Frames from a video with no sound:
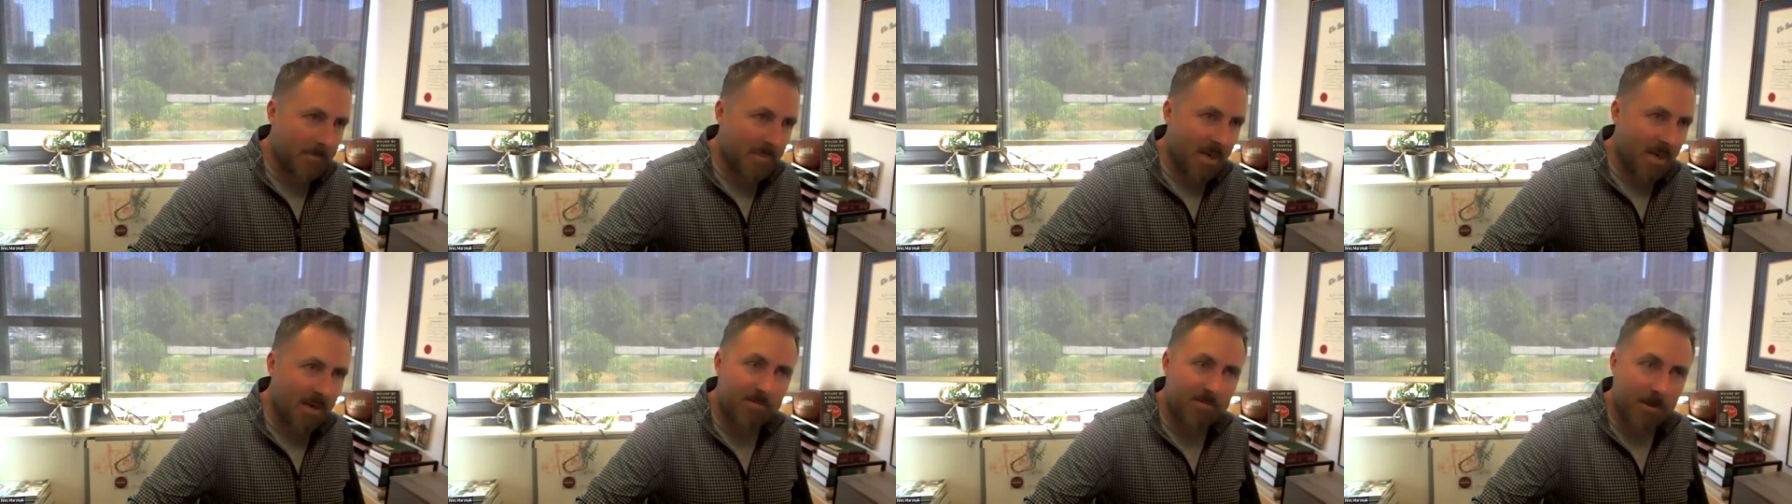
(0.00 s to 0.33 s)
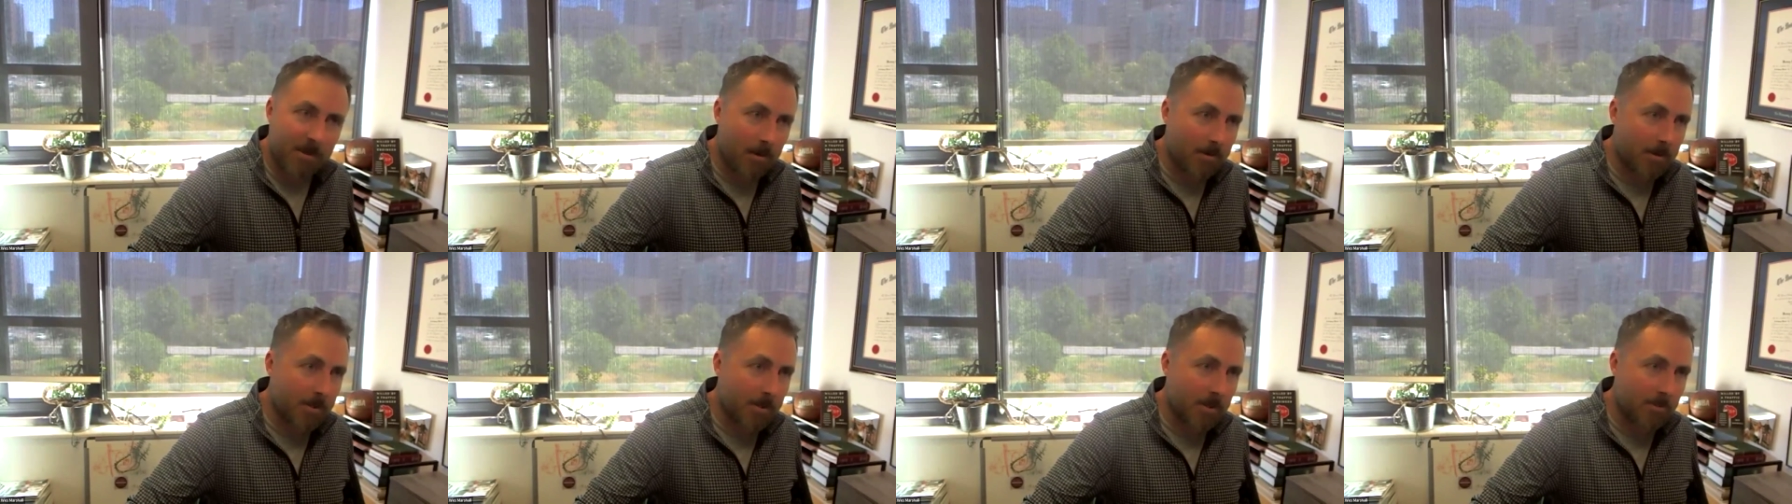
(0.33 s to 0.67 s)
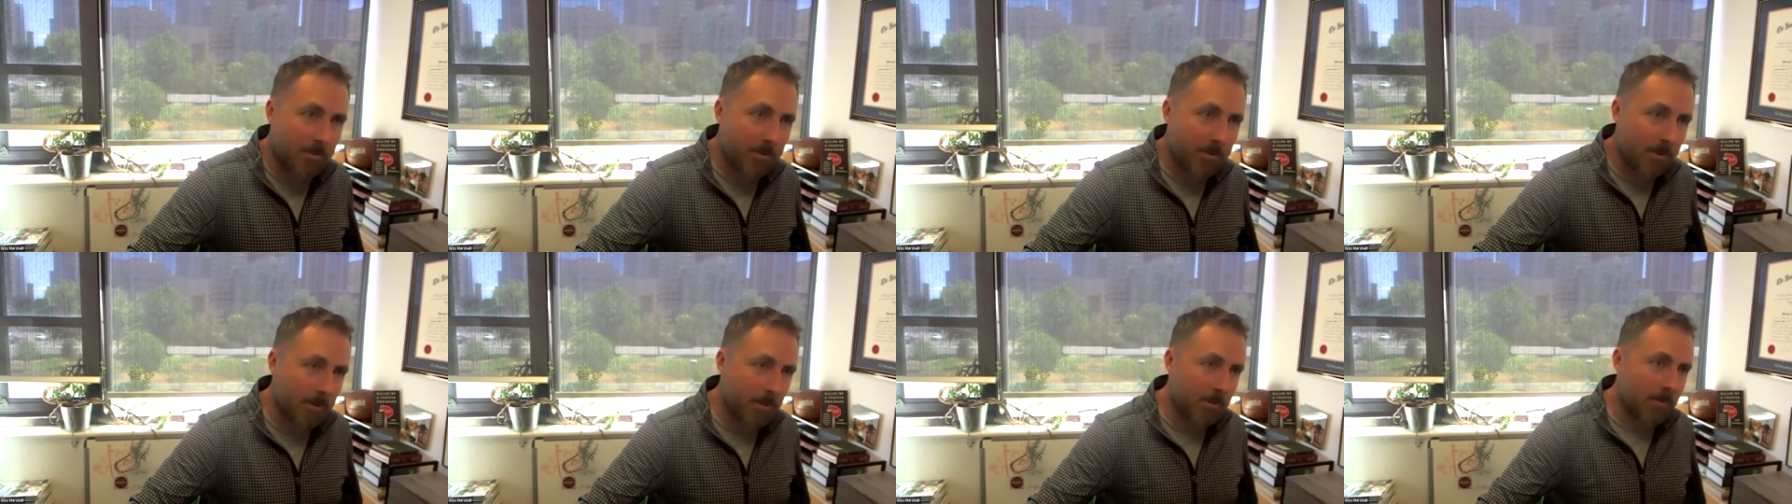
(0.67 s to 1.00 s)
I found it to
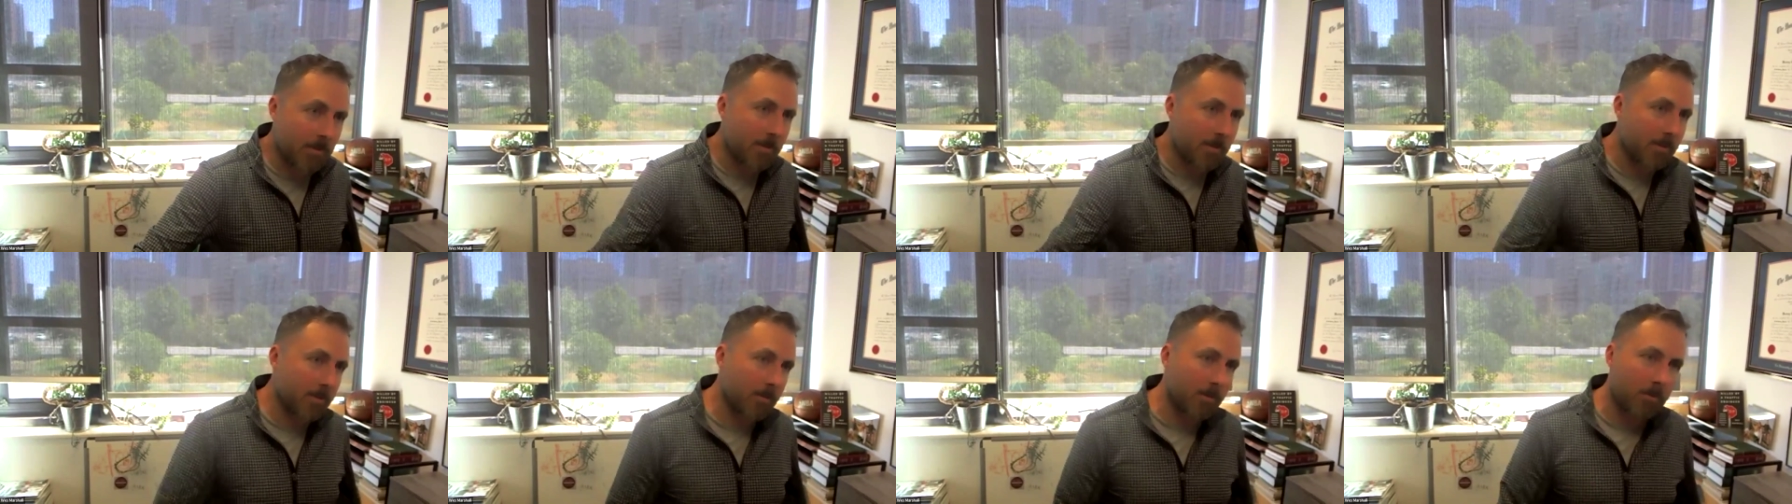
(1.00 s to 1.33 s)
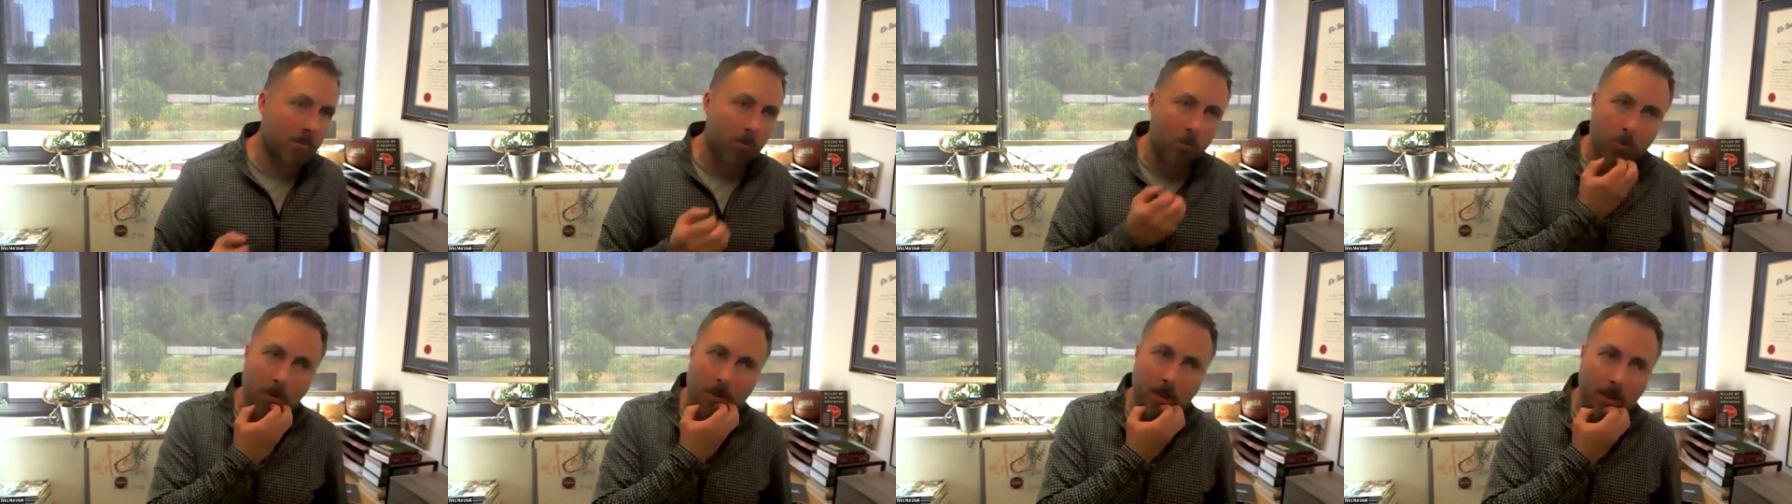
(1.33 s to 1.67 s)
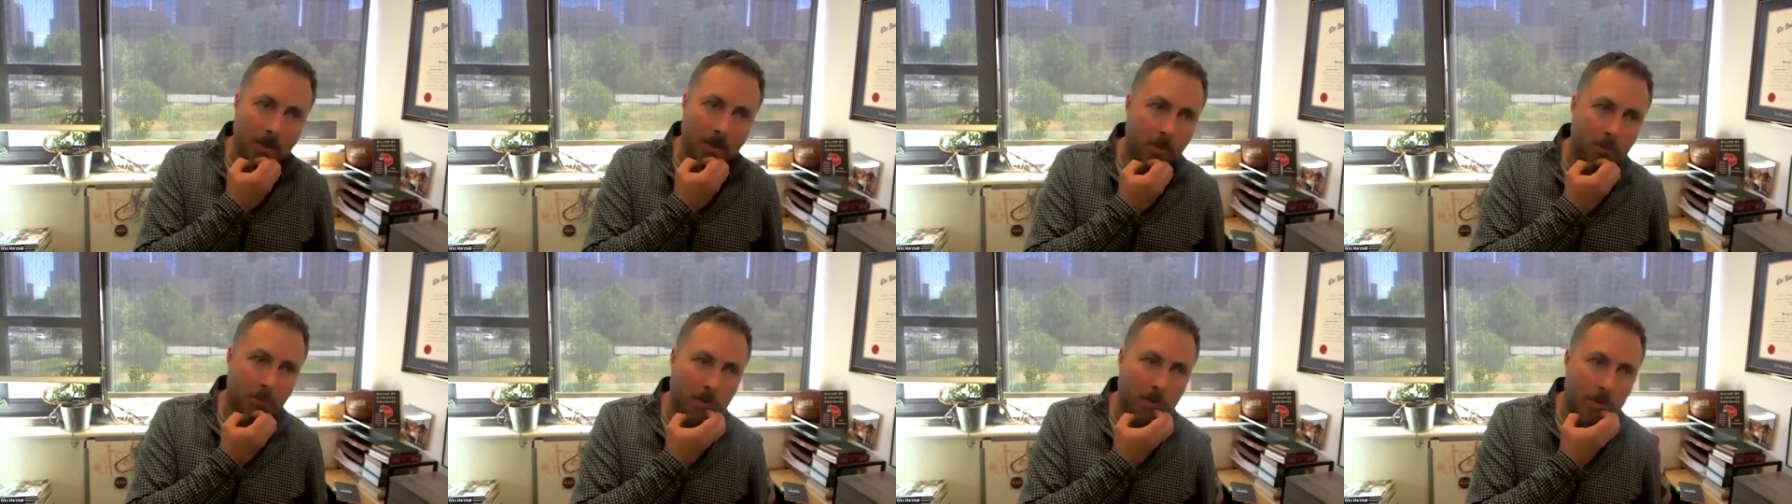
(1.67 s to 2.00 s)
be
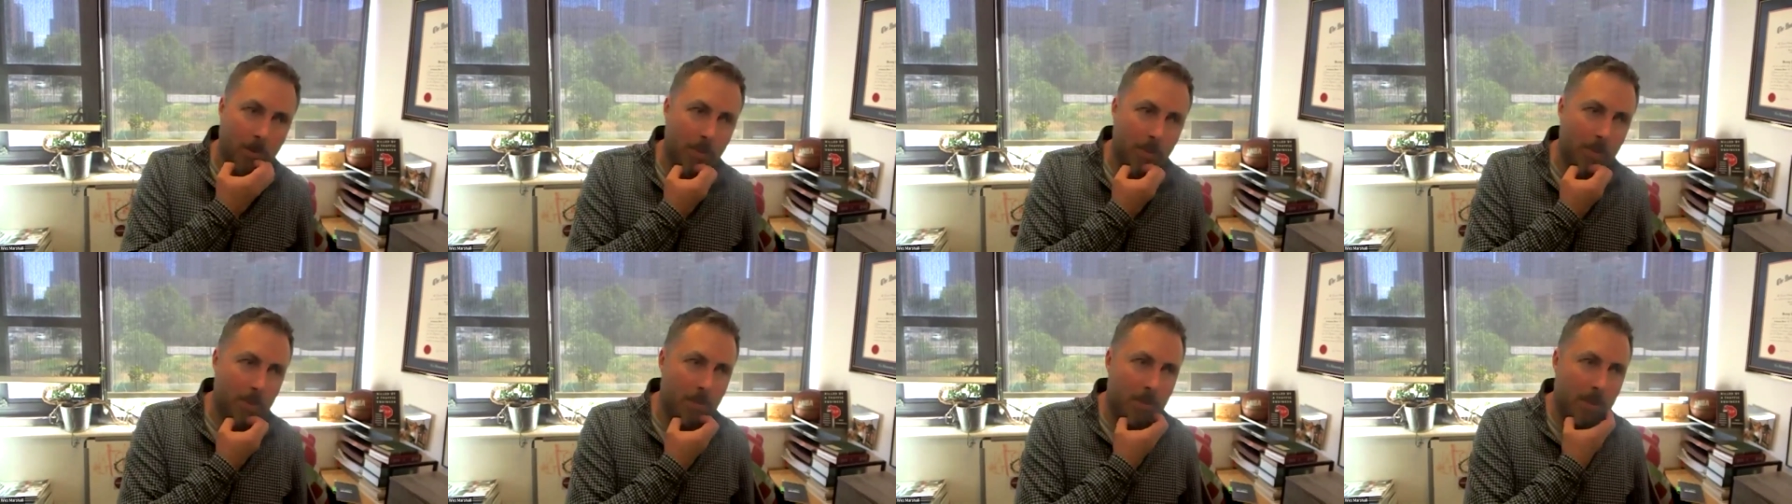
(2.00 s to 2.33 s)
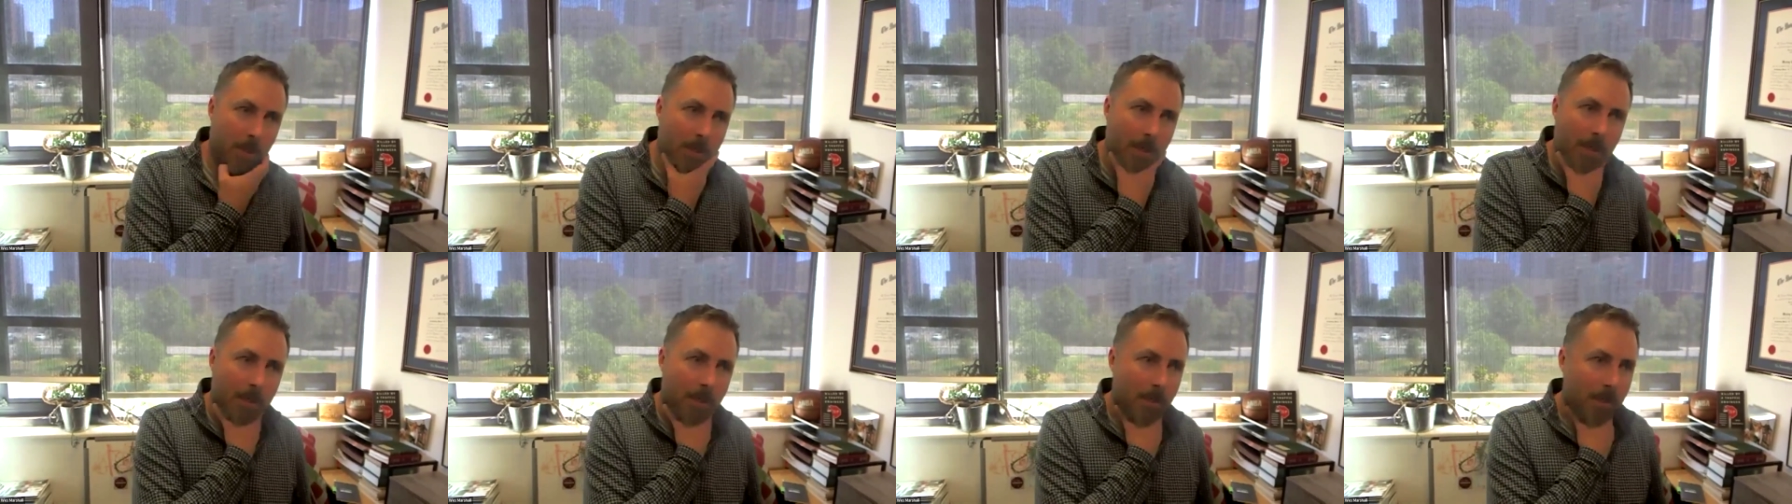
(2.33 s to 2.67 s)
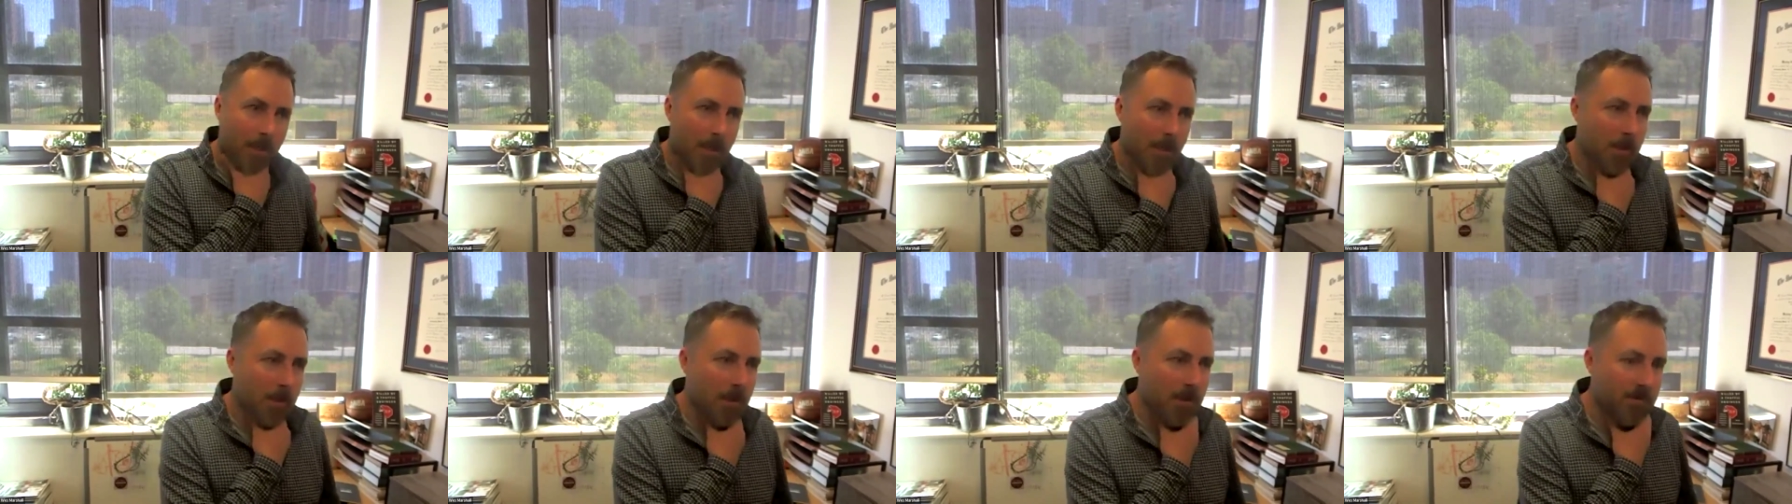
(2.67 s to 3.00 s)
really, really good.
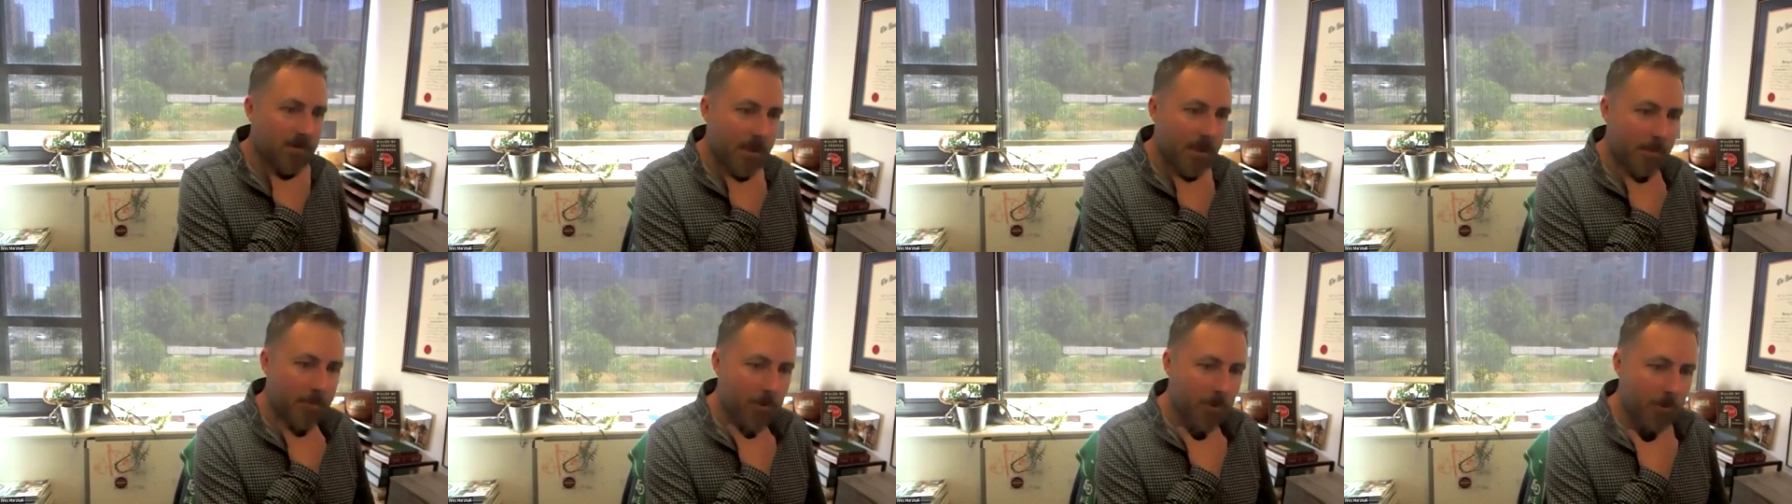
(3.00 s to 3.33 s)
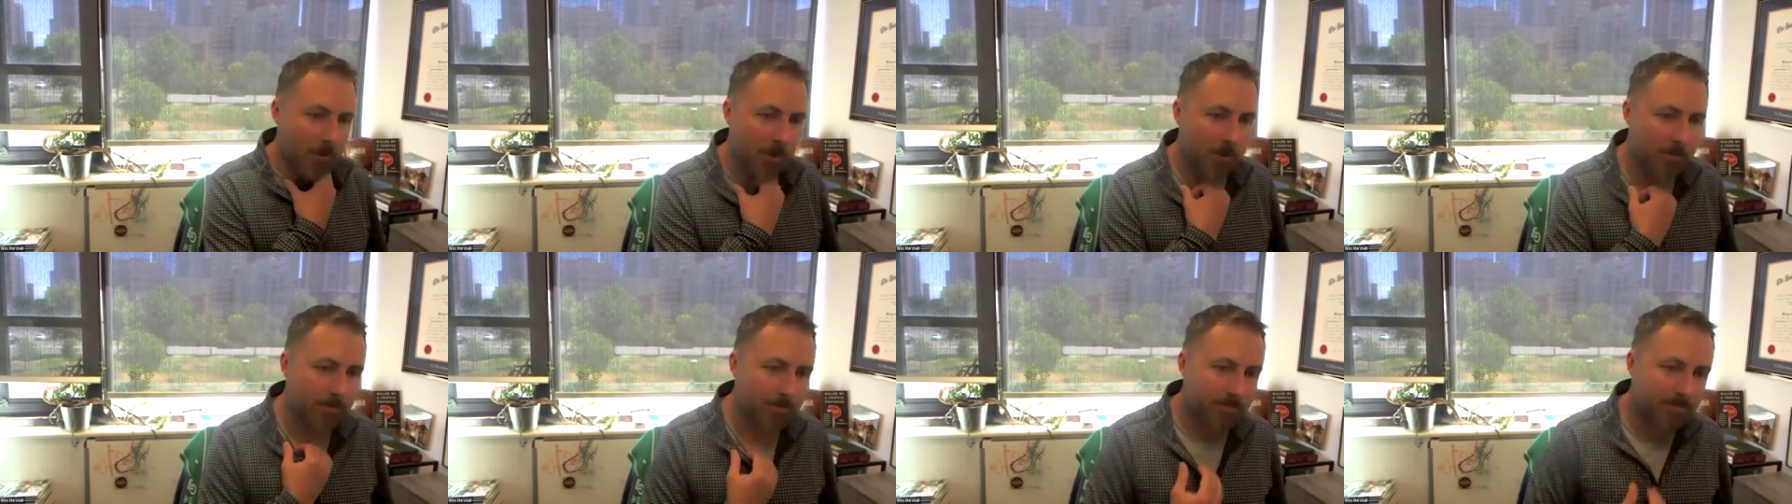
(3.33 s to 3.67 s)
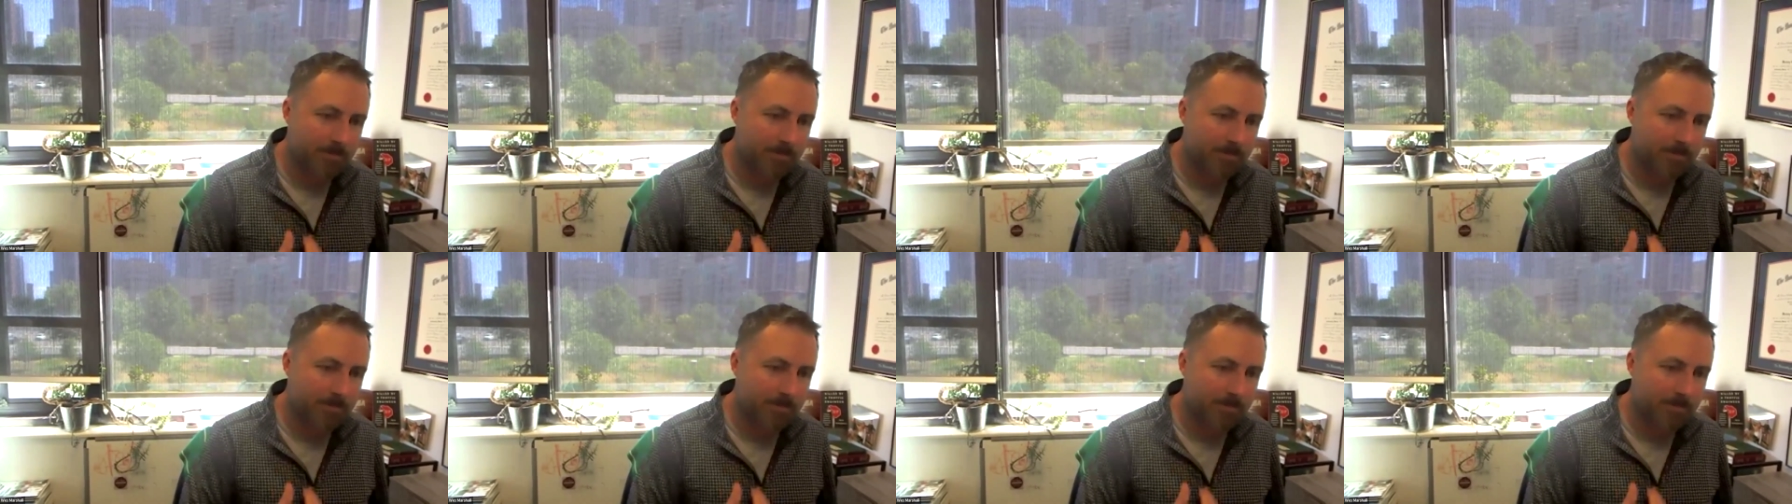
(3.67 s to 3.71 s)
I love that book.